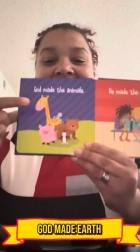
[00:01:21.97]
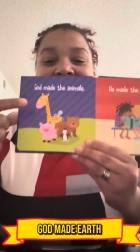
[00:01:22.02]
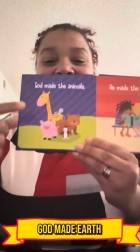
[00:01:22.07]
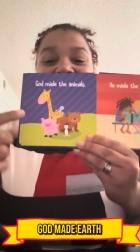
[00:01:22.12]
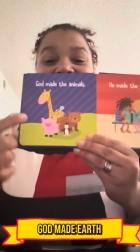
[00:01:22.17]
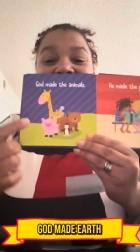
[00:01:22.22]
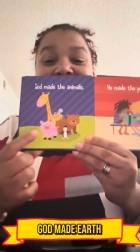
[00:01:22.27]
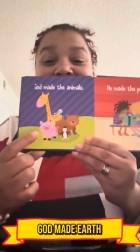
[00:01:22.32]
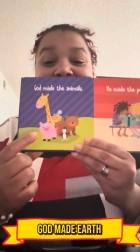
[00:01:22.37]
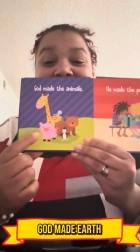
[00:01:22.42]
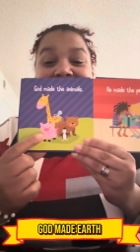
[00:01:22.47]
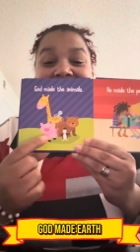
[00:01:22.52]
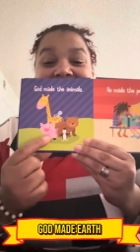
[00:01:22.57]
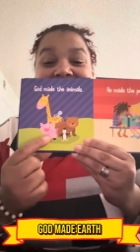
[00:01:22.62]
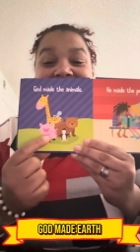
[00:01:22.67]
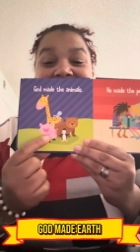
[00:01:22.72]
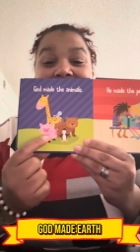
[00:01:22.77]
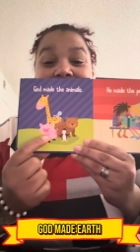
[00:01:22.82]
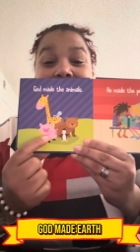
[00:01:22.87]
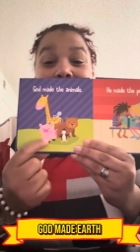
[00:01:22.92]
He
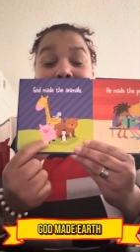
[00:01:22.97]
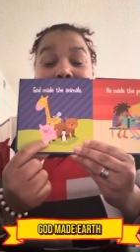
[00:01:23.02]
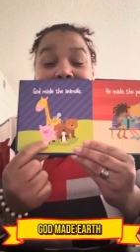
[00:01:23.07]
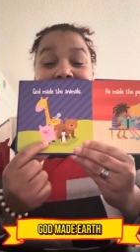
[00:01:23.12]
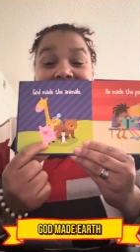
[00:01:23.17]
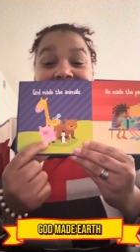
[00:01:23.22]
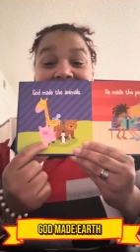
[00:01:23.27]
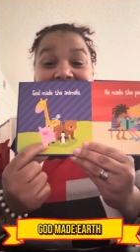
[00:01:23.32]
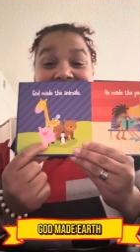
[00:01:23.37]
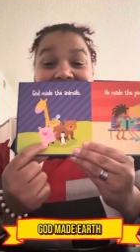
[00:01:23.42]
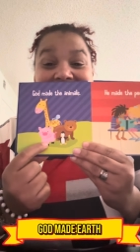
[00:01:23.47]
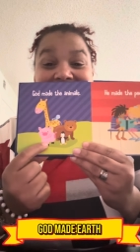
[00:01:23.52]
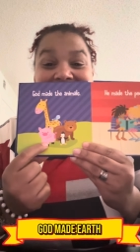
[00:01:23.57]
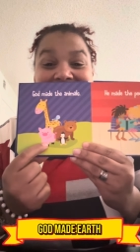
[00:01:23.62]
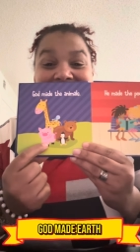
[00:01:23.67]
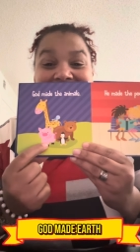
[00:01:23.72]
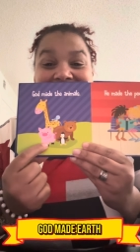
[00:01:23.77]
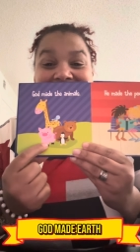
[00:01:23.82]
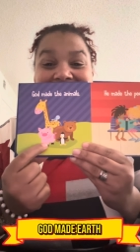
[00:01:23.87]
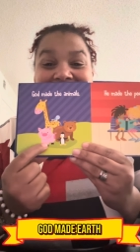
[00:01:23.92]
made the
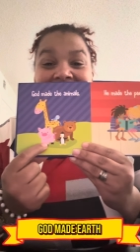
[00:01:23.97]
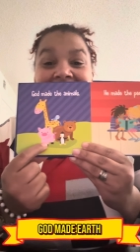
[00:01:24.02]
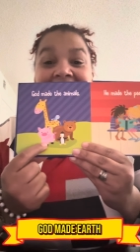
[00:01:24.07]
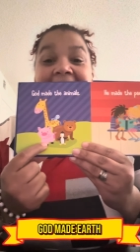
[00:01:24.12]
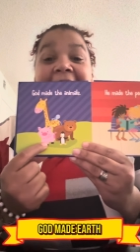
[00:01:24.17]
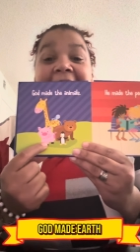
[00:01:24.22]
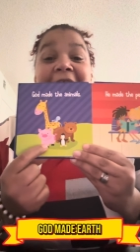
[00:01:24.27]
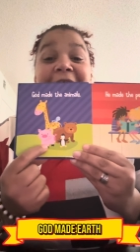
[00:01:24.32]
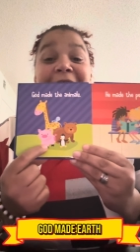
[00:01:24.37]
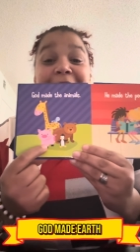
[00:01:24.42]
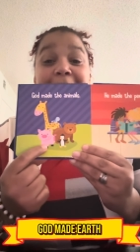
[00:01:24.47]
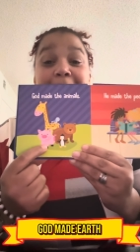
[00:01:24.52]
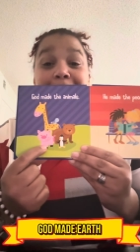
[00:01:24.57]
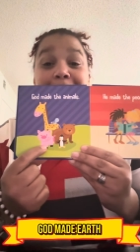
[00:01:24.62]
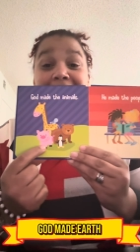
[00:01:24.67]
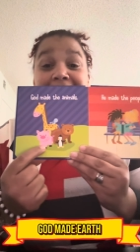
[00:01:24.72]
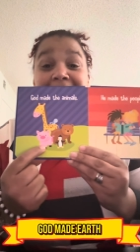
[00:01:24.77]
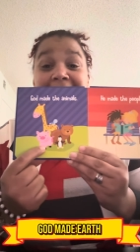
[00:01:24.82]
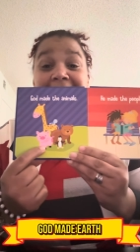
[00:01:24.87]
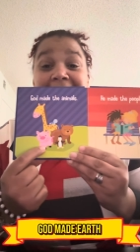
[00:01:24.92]
pig, and the
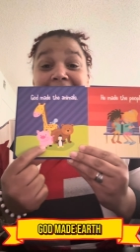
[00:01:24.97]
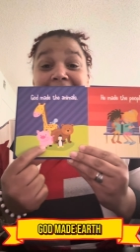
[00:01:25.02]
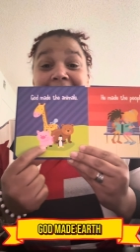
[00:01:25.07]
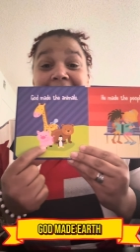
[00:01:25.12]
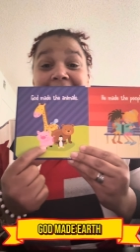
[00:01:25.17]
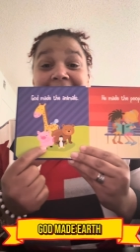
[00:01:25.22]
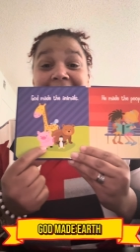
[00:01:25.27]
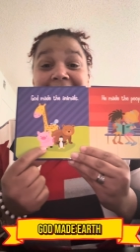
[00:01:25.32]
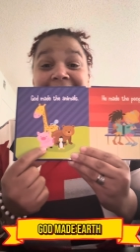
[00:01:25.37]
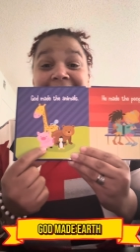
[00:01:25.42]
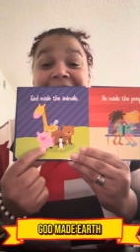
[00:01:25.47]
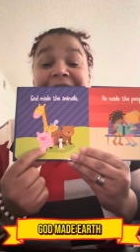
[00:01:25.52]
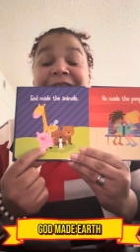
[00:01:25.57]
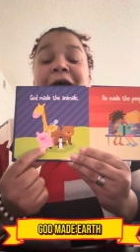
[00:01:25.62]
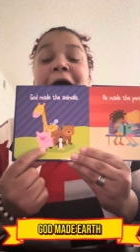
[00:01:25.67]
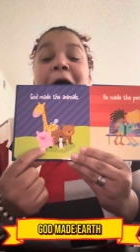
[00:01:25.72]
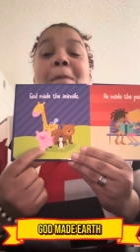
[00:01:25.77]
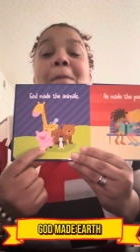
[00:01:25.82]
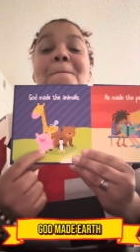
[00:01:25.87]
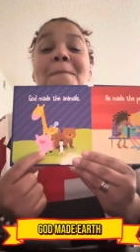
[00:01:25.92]
pig is
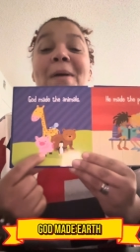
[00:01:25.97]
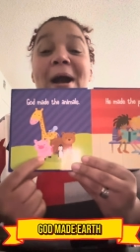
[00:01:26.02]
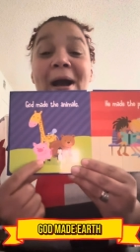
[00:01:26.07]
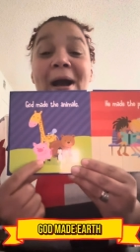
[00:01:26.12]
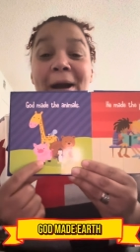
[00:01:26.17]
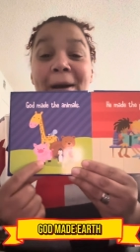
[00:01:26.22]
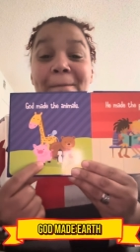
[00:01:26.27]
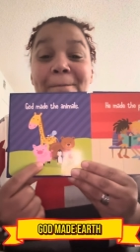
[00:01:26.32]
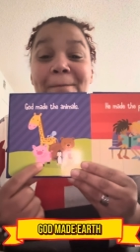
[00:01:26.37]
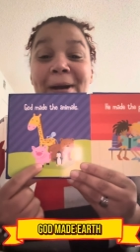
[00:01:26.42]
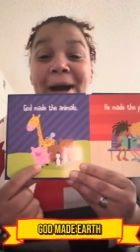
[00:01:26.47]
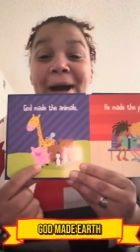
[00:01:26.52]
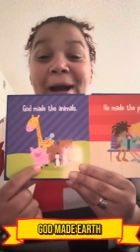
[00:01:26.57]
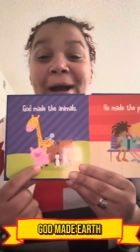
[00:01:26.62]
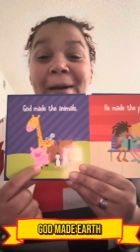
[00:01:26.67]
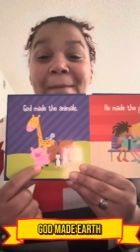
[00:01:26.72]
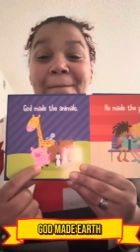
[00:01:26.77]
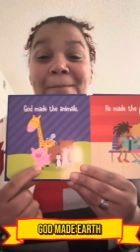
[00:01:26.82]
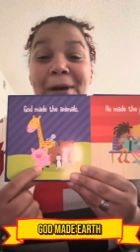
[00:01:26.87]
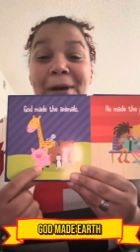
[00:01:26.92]
p p
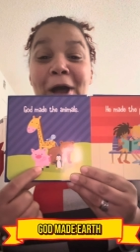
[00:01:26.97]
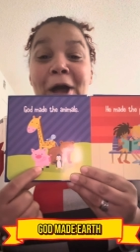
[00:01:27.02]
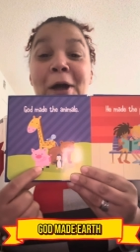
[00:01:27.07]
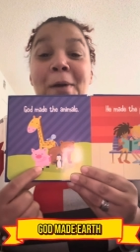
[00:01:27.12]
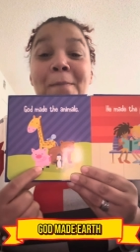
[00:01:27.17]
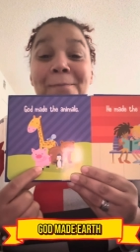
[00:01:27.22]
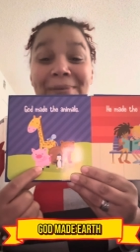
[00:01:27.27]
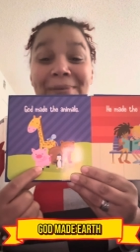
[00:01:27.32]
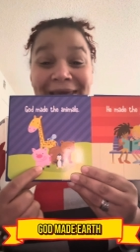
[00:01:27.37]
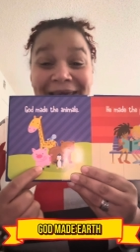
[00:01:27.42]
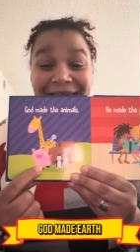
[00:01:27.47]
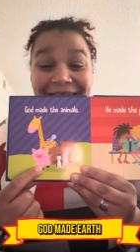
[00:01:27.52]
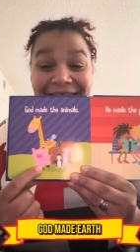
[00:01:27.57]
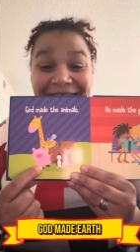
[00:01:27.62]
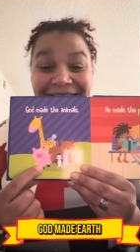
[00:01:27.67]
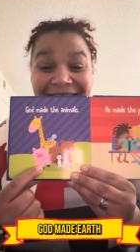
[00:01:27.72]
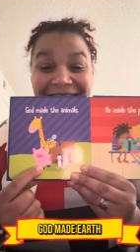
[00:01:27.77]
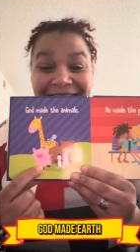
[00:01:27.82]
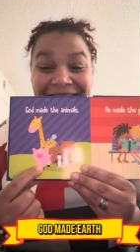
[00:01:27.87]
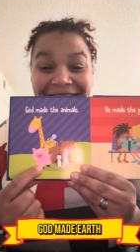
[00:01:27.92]
p
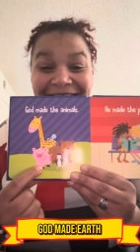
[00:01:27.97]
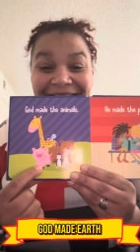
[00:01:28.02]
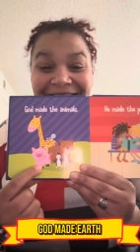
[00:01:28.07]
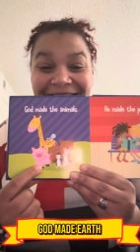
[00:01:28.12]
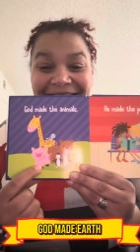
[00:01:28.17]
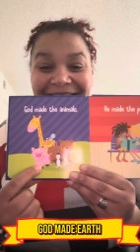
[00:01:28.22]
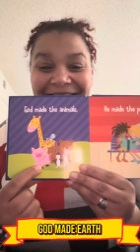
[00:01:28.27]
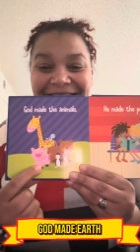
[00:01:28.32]
pink.